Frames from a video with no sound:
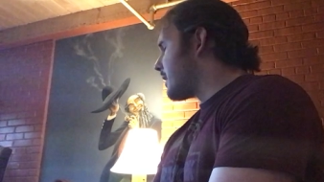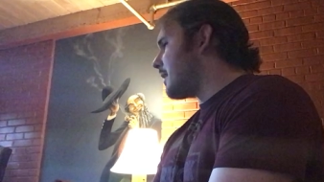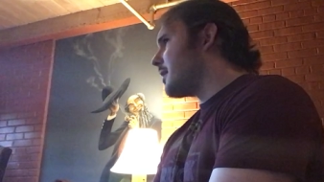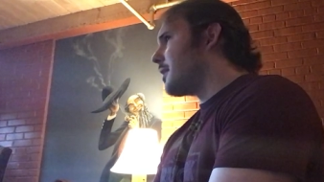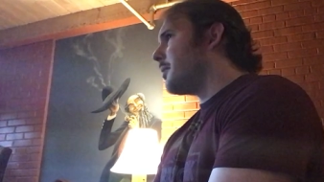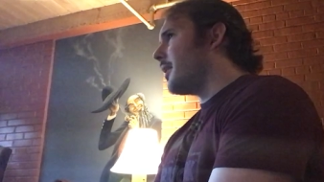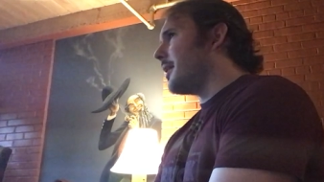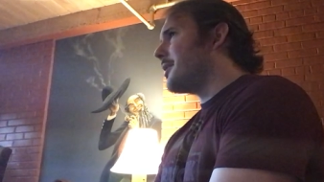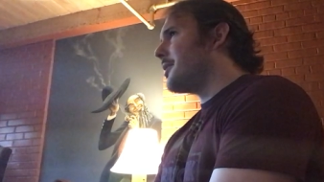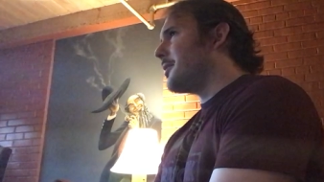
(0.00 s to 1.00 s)
send
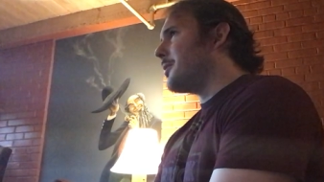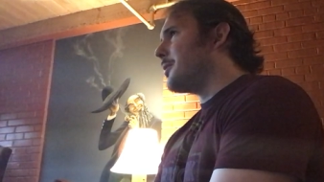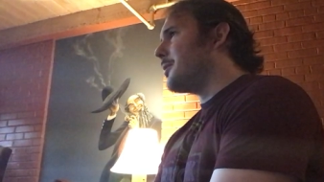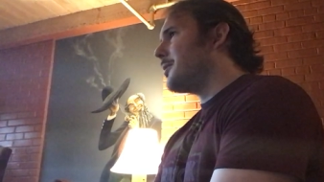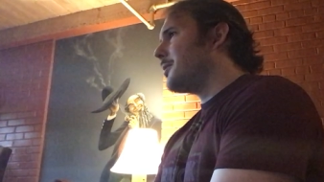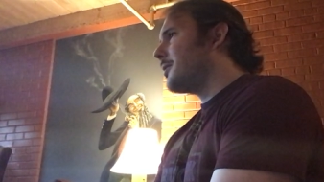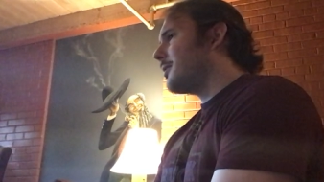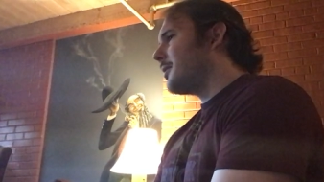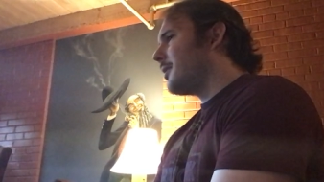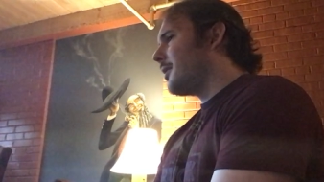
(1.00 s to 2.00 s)
somebody to
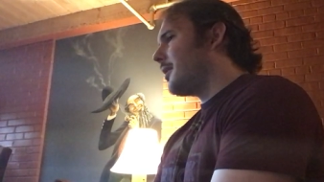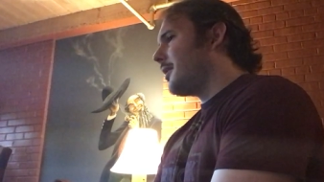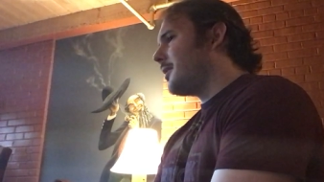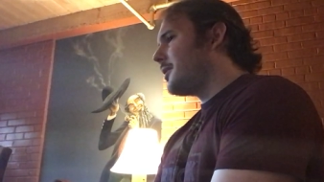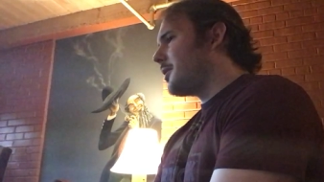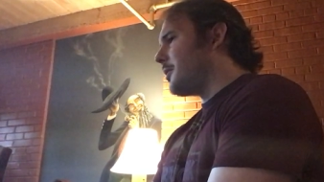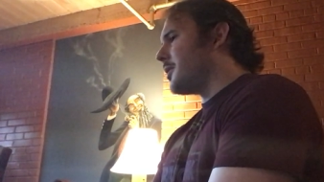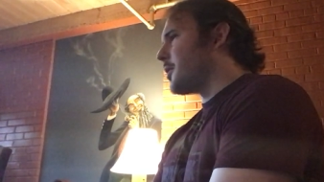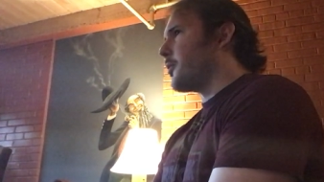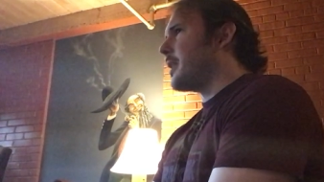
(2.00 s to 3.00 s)
to
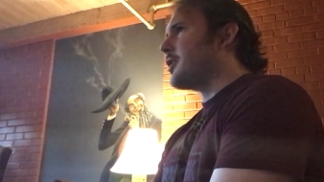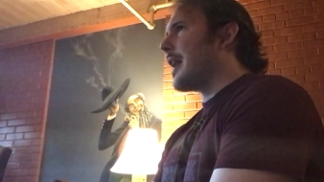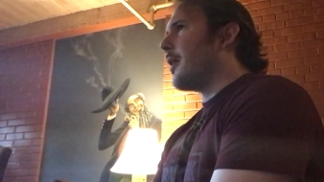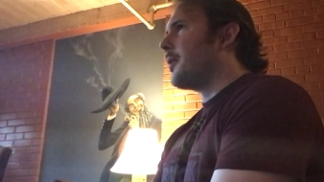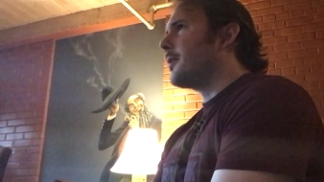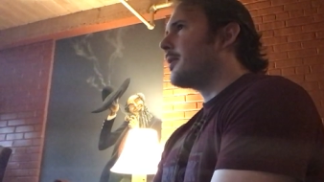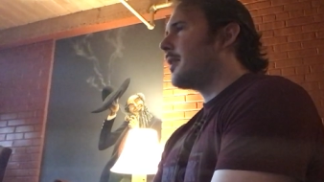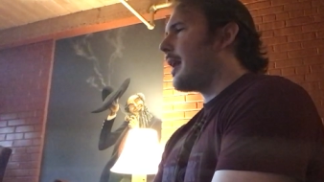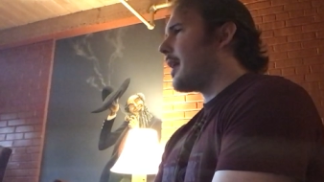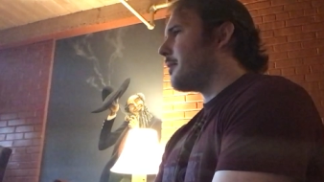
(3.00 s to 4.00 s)
just reach out
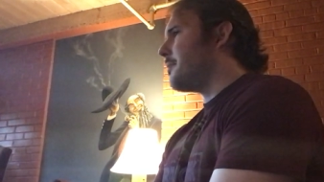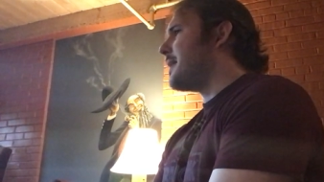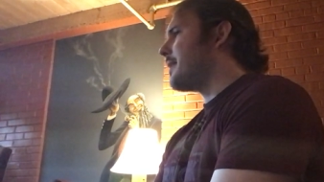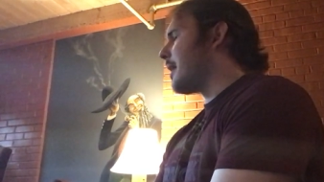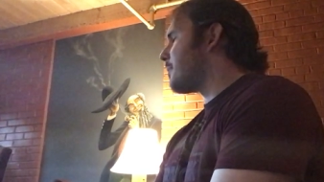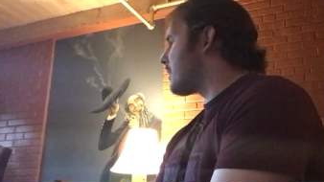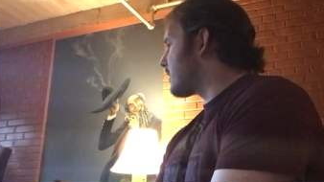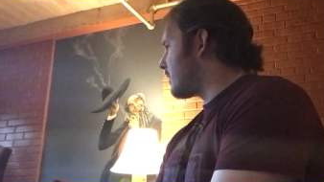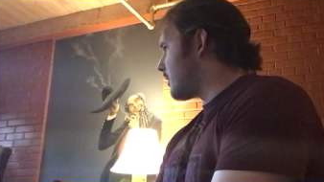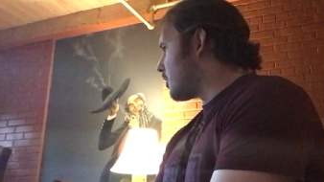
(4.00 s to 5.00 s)
and be that
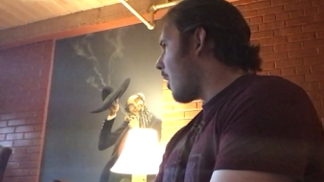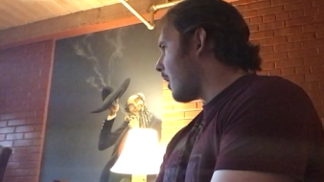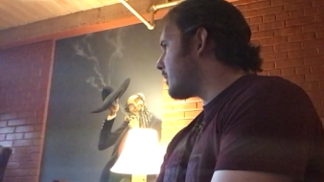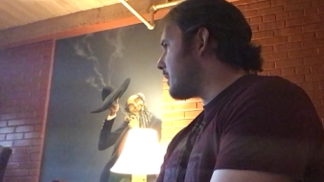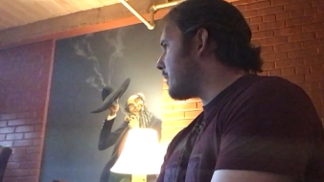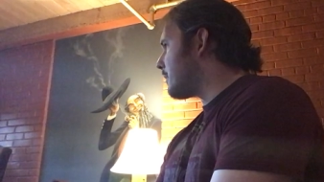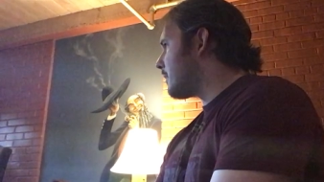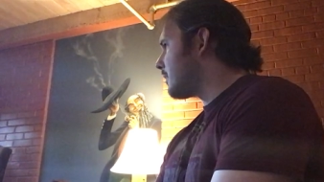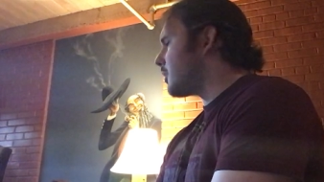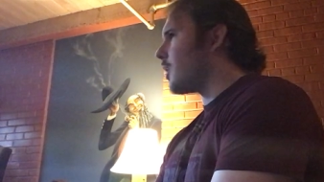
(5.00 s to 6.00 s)
person to talk to
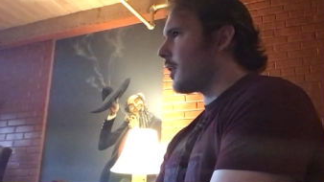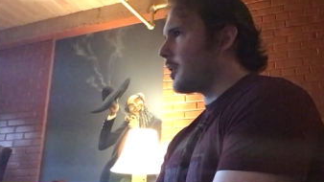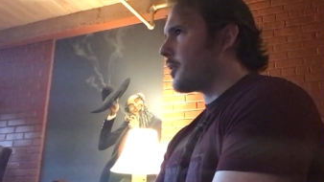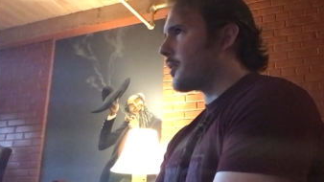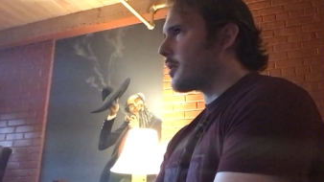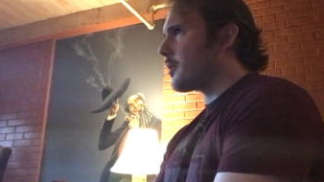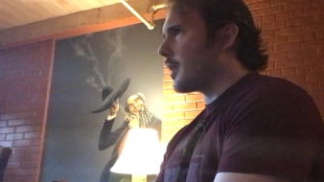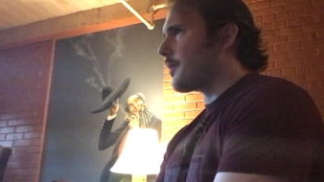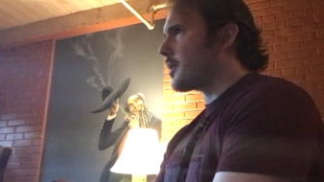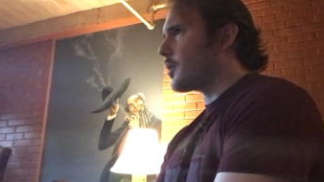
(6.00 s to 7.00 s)
you, to talk you through
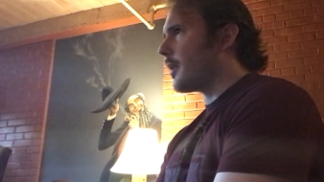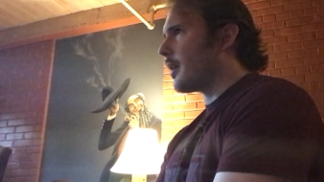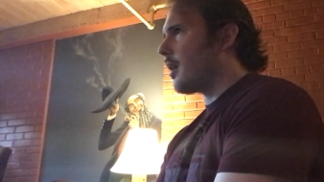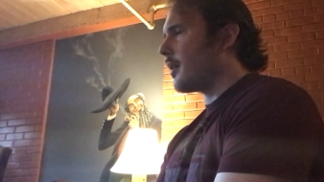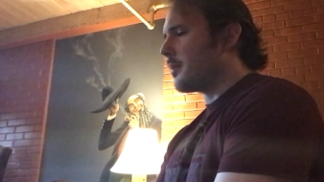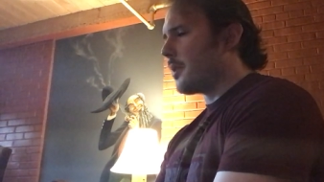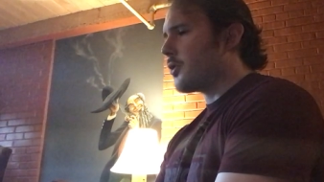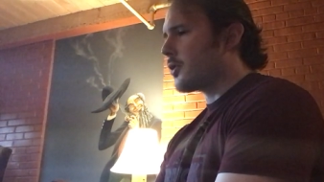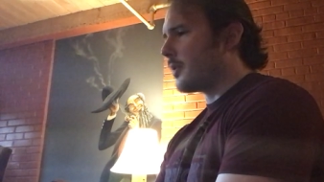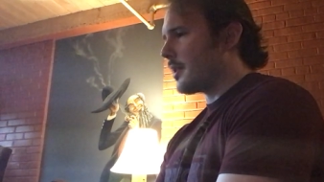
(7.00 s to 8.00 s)
whatever's going on
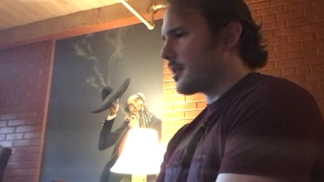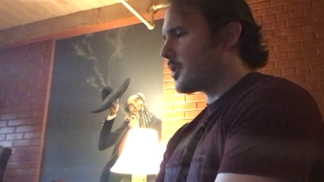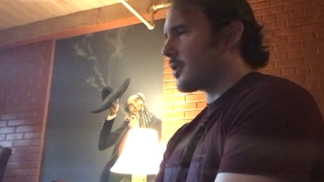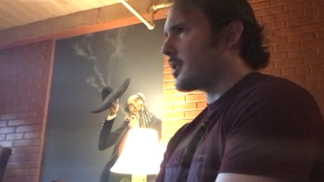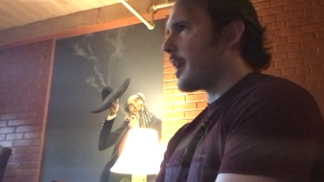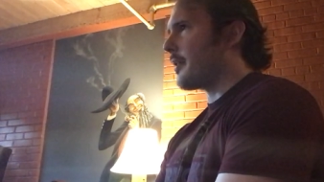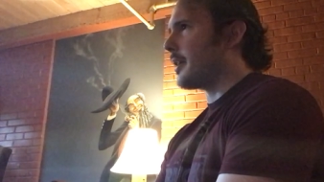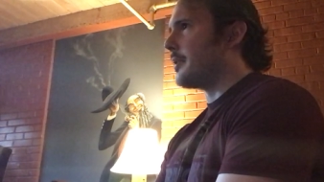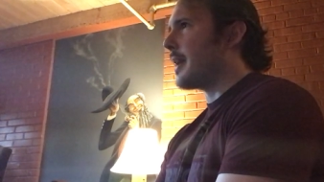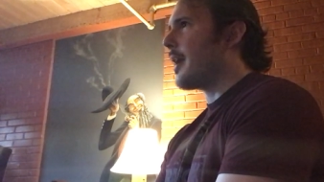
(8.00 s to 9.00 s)
emotionally that's just
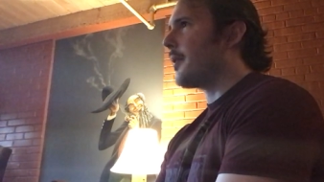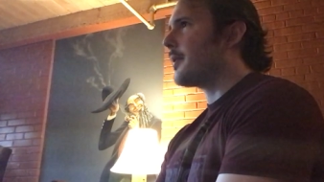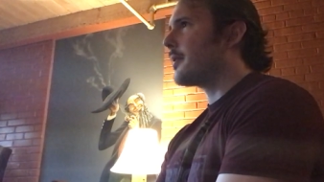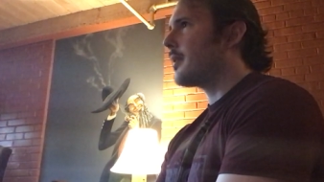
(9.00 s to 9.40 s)
tearing you down.